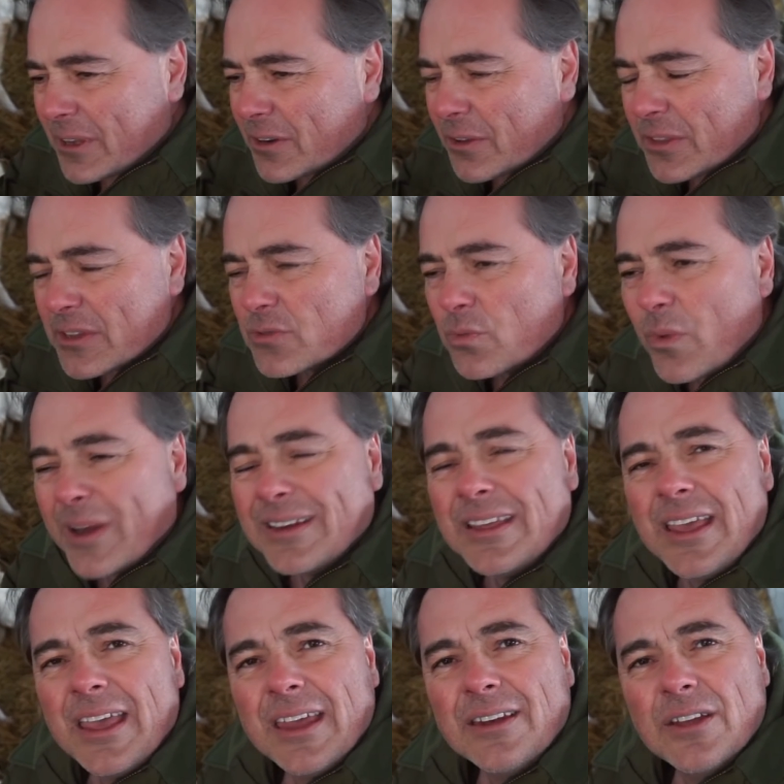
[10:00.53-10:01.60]
know, this one
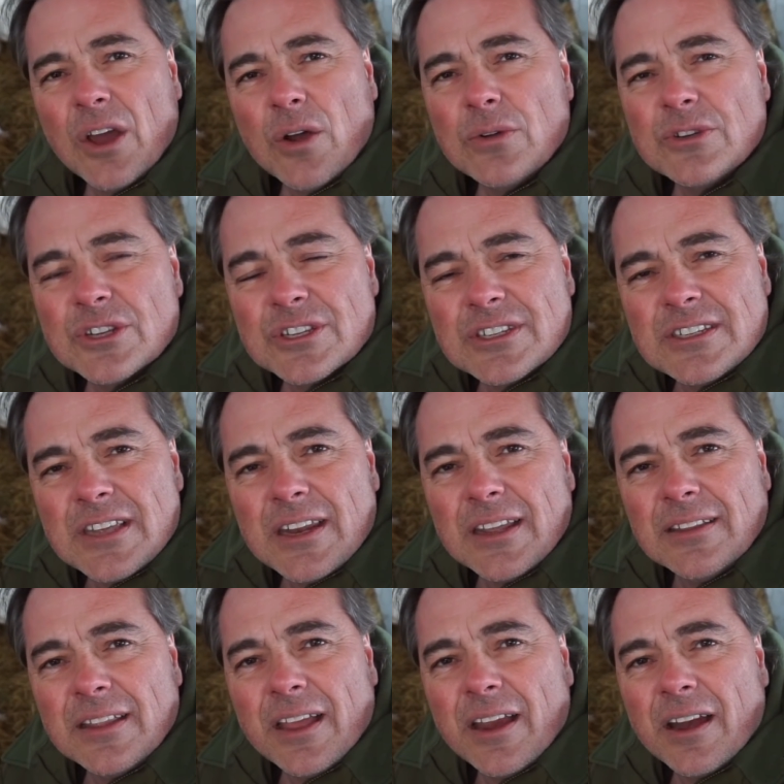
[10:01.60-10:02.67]
kid goat just
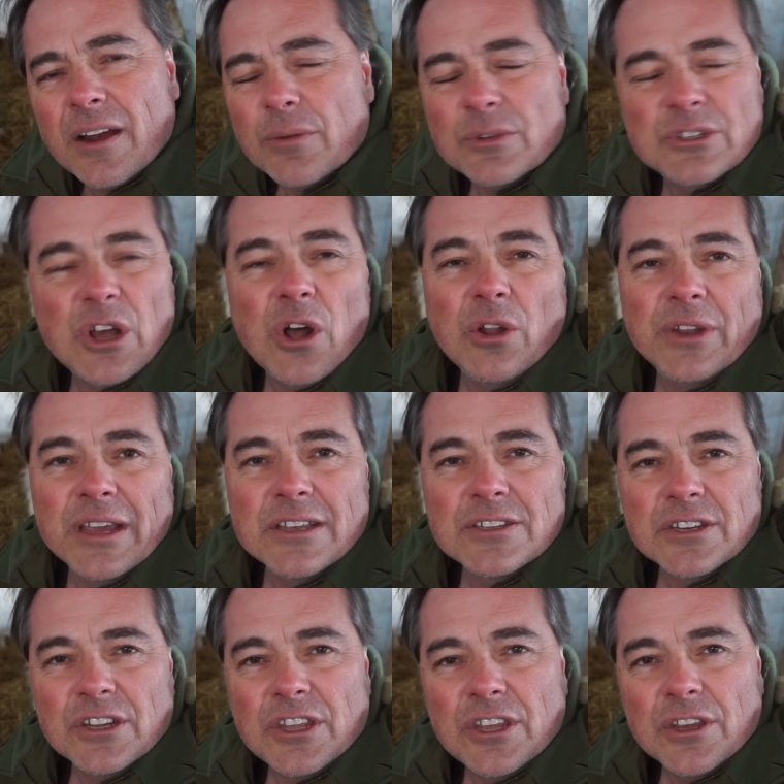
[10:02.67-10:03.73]
sitting there. It was all nice
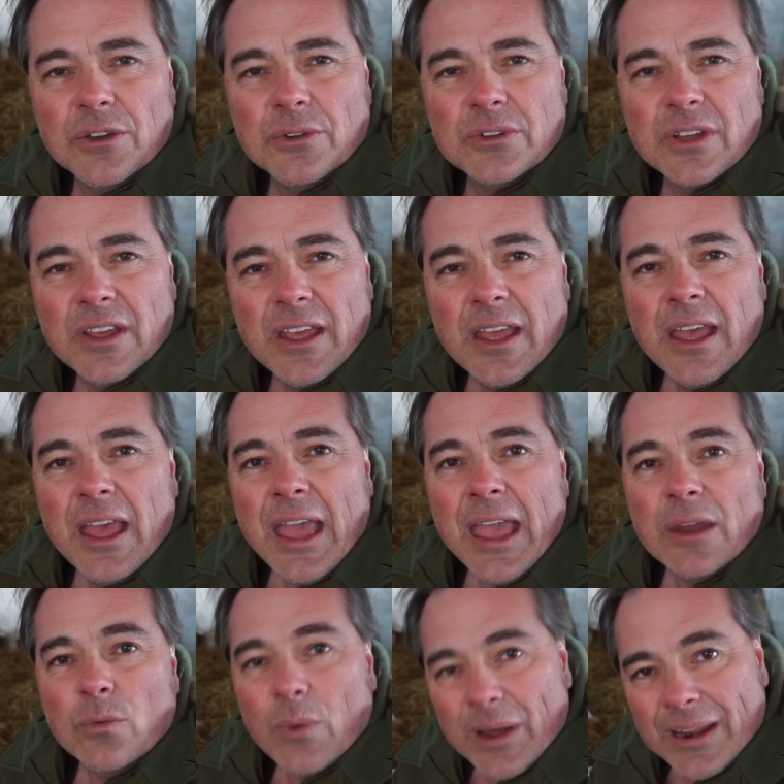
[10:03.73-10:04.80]
and cute.
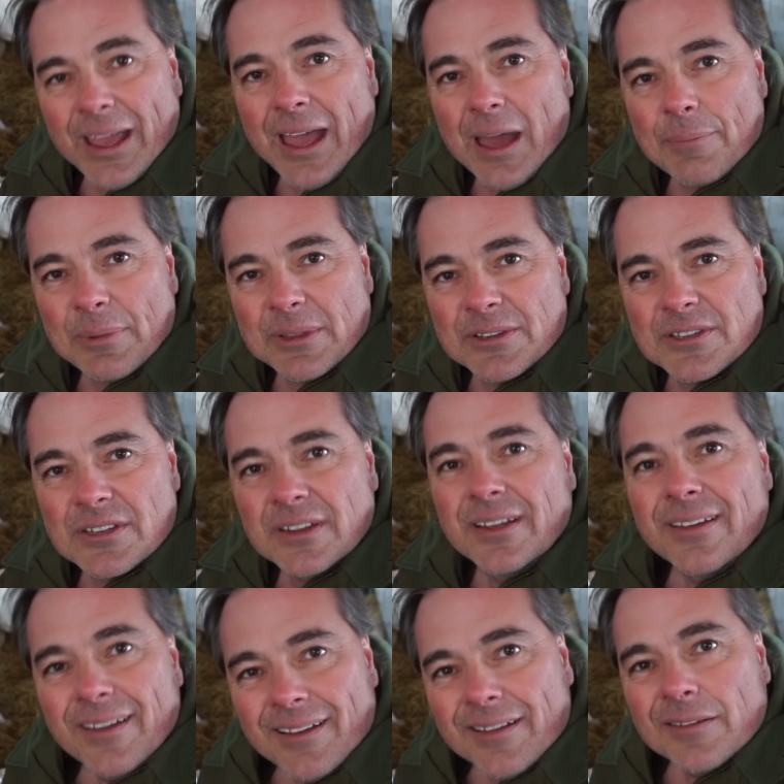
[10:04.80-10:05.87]
And what happens?
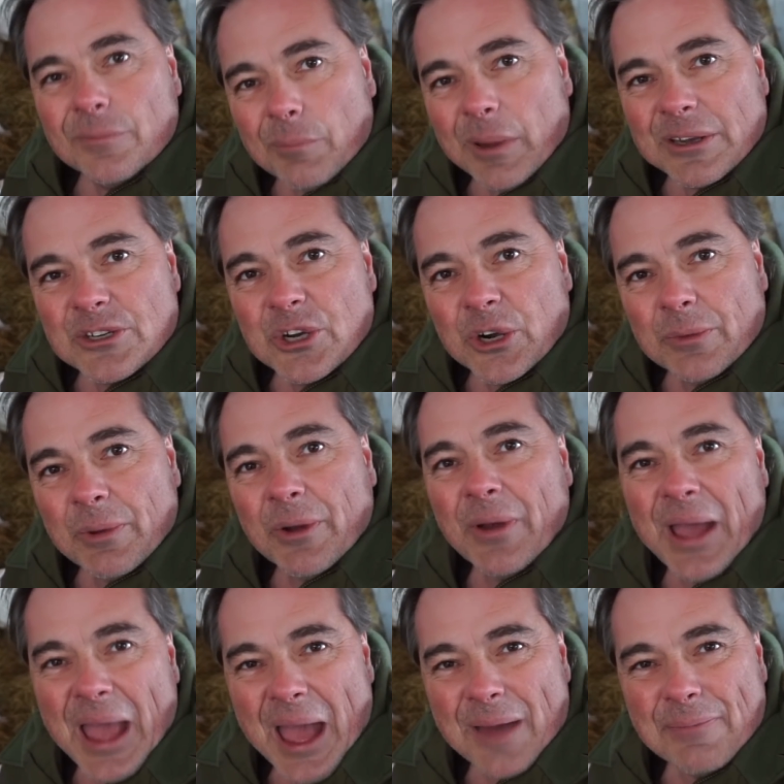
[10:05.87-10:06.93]
But Turbo
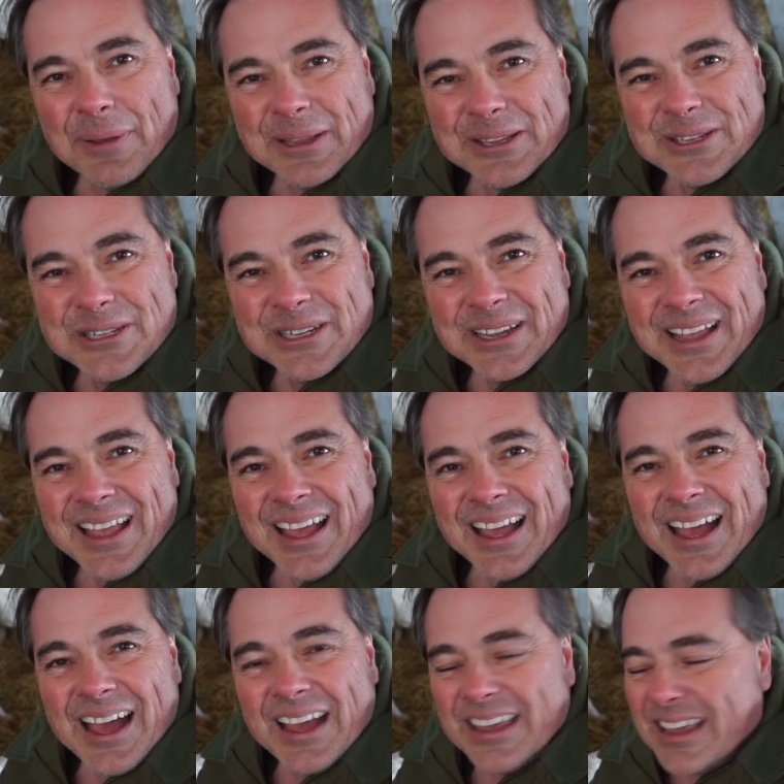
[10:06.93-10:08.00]
happens.
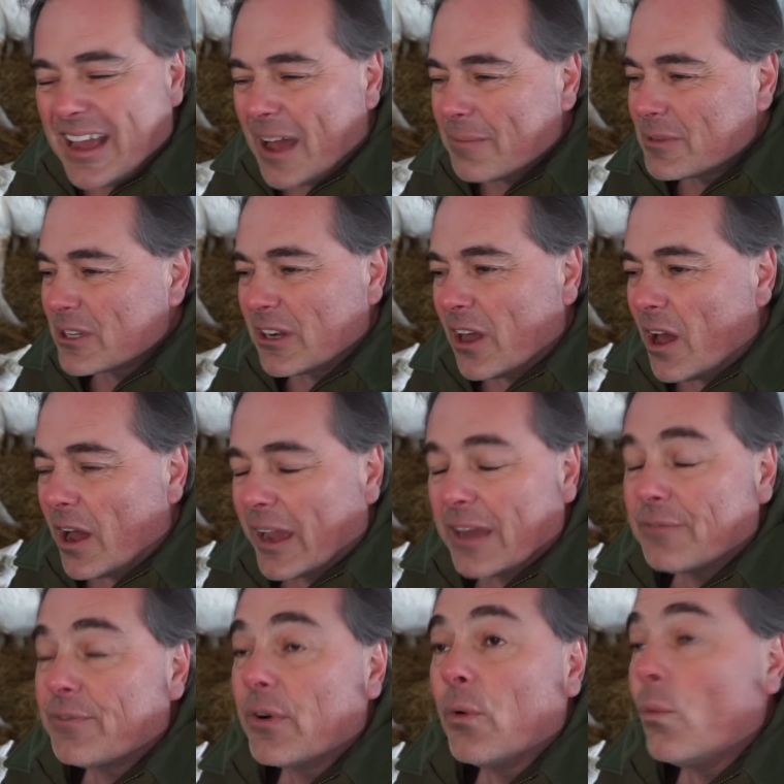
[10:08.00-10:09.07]
He comes along,
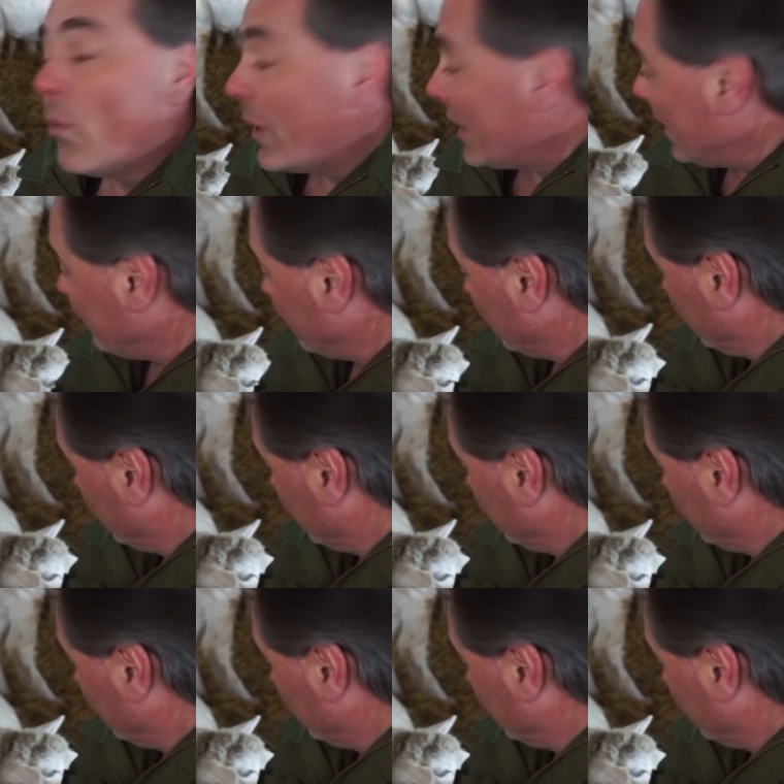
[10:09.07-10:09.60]
and for whatever